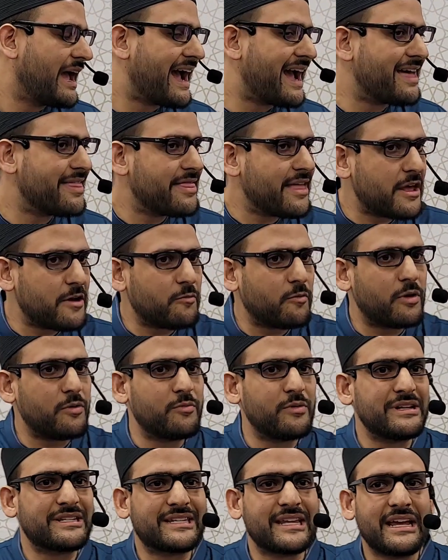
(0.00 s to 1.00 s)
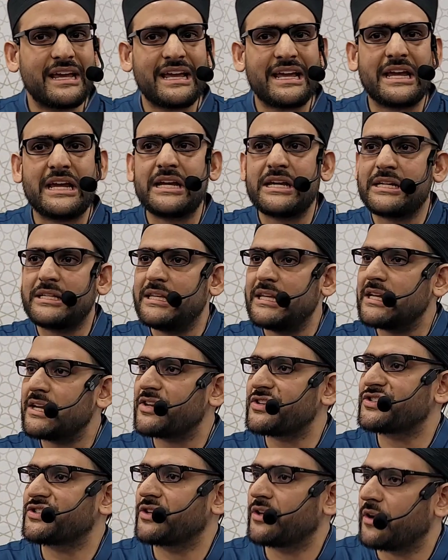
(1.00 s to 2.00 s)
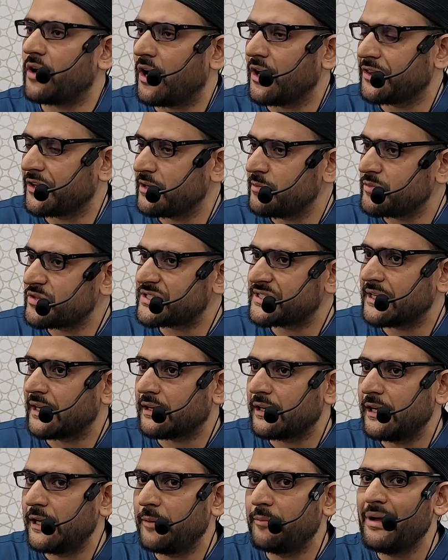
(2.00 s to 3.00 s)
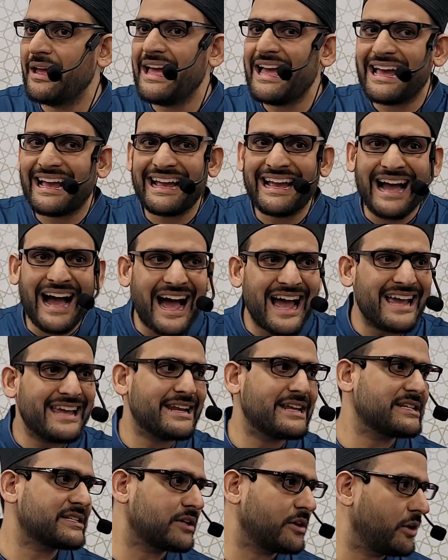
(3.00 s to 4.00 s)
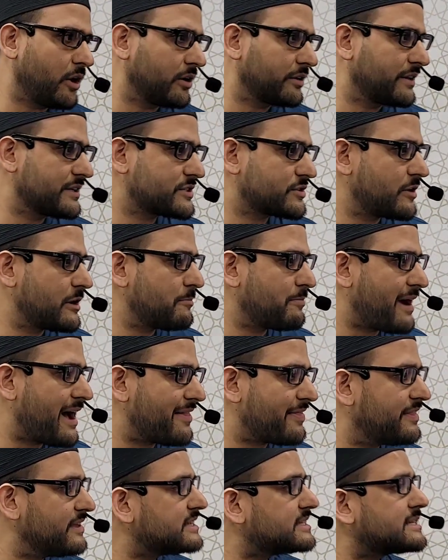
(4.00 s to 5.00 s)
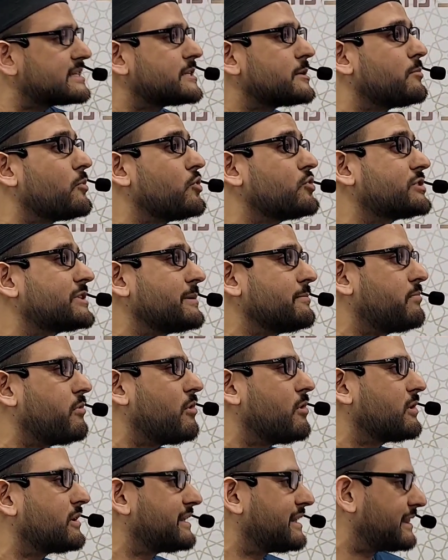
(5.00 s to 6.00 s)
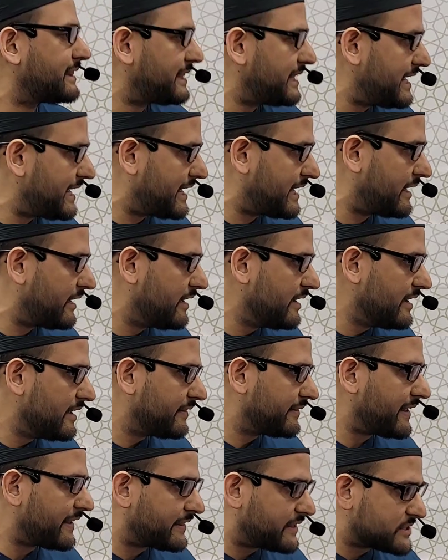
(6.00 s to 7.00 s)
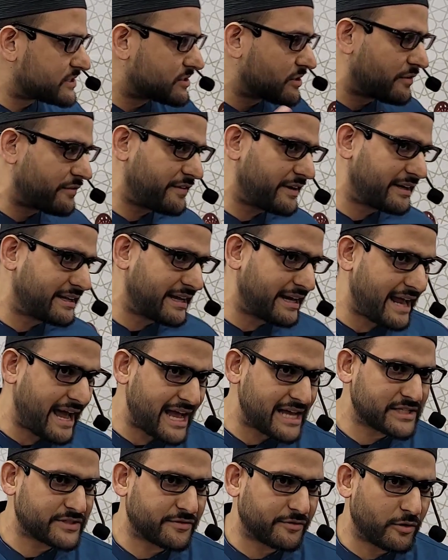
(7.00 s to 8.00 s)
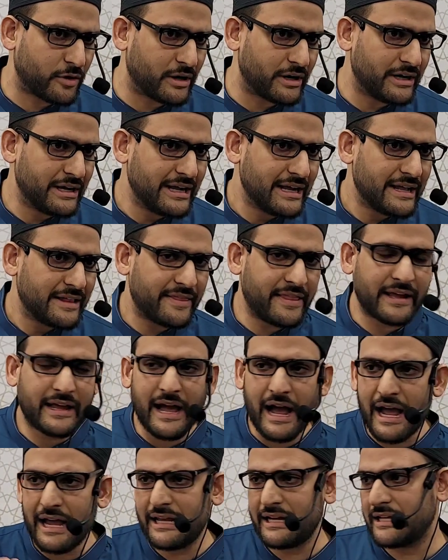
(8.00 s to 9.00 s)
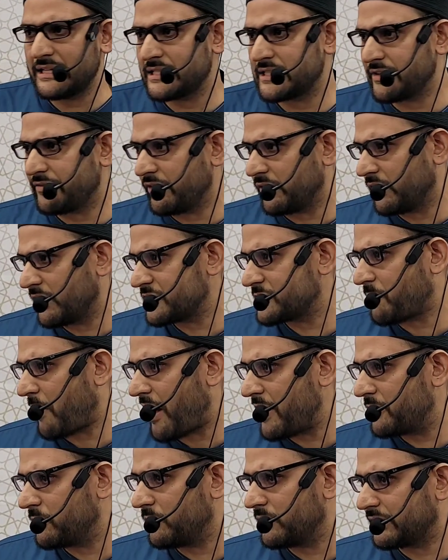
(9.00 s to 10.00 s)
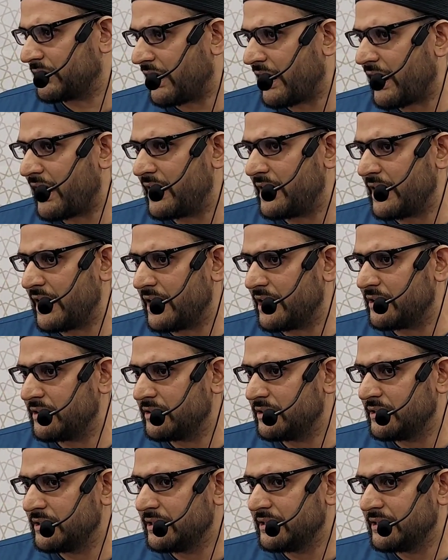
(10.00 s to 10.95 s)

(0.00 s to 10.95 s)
And then when we say, Ihdina as-sirat al-mustaqim, guide us along the straight path, this is the most important thing that the servant can ask for, the guidance of Allah subhanahu wa ta'ala.